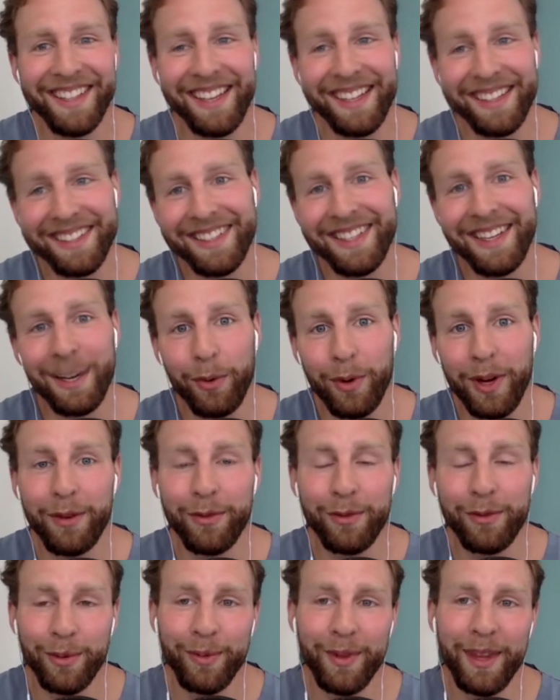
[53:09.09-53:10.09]
Stay away
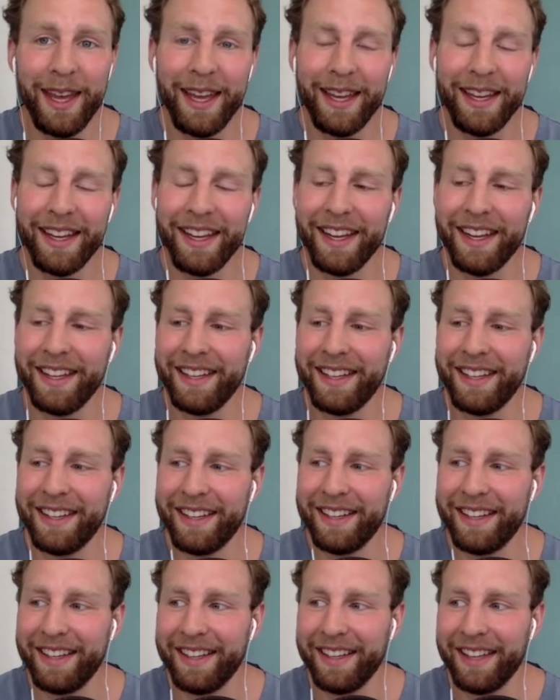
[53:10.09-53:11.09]
from that and
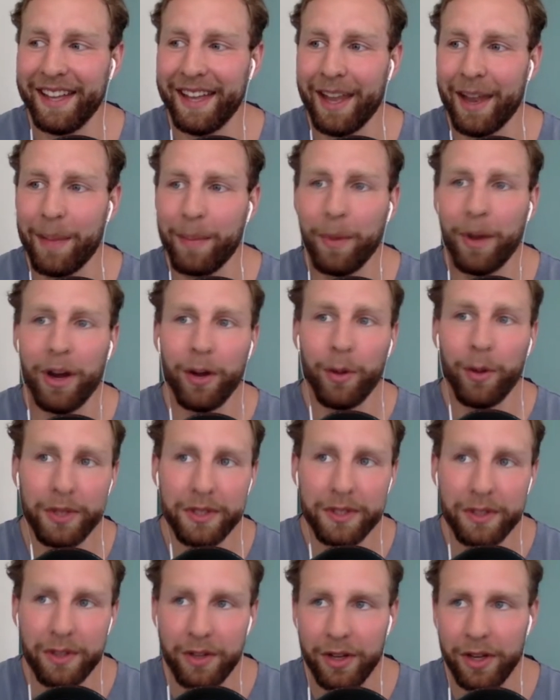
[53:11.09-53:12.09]
model what's
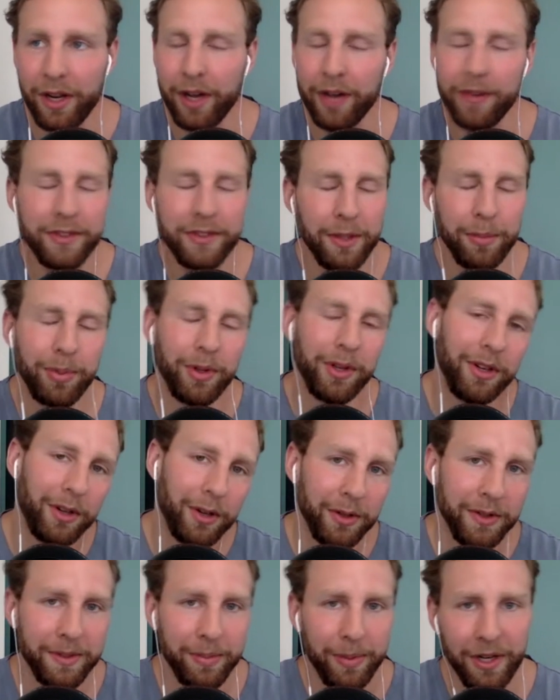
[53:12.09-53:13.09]
good. Obviously, put your own
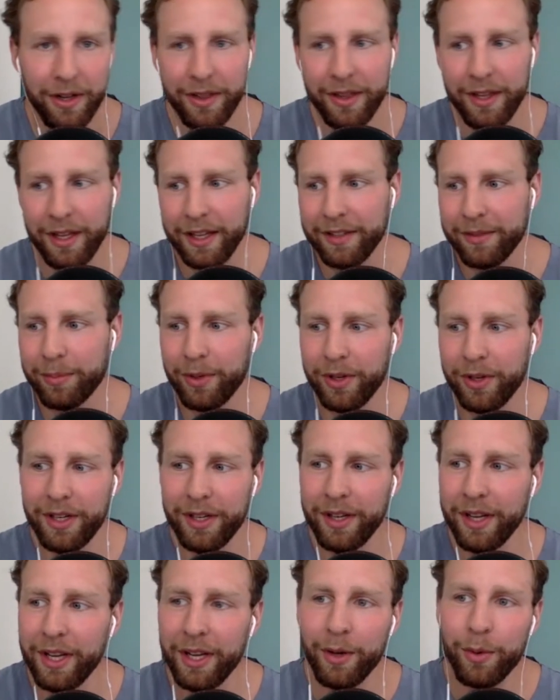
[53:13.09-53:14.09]
spin on things, put it,
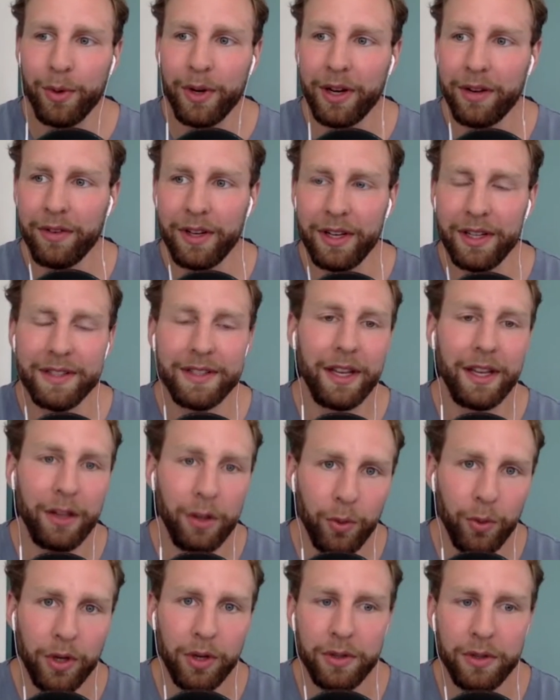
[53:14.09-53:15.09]
whatever it is that you want
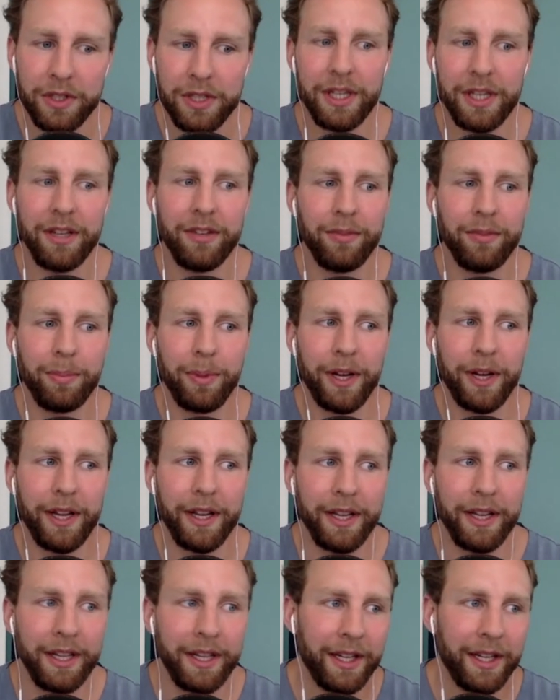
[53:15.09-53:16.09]
to achieve. But
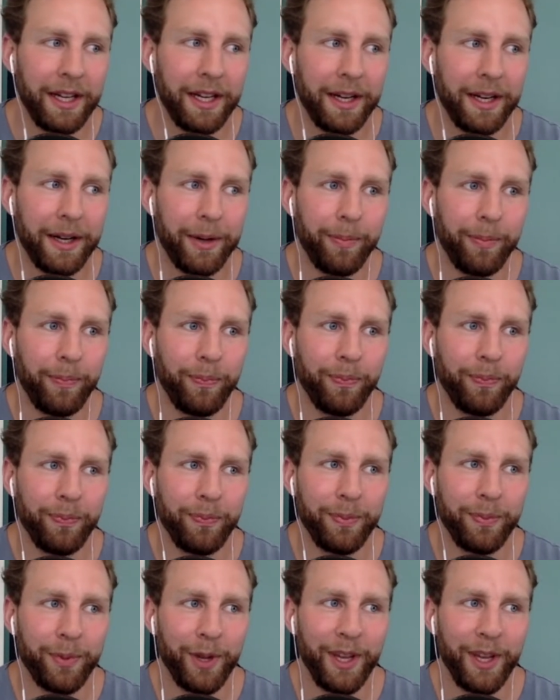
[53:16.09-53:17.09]

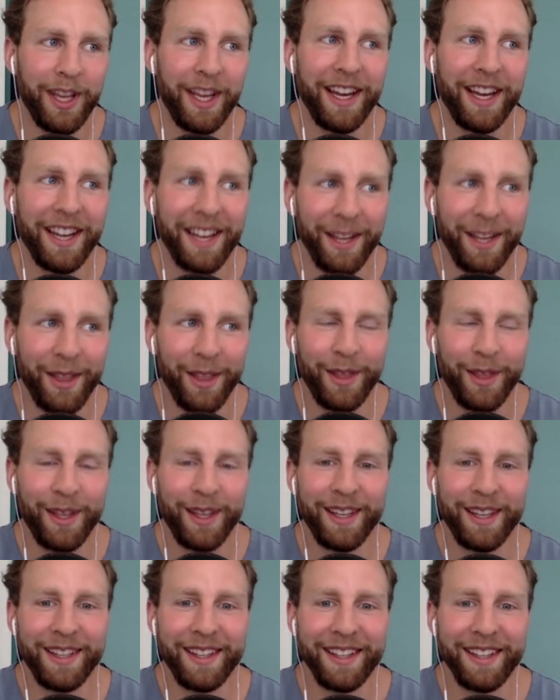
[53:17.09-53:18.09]
yeah, I think
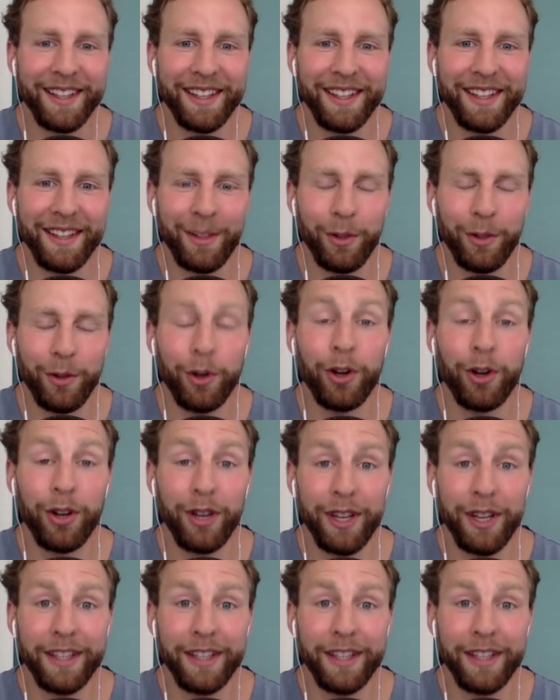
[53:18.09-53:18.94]
learning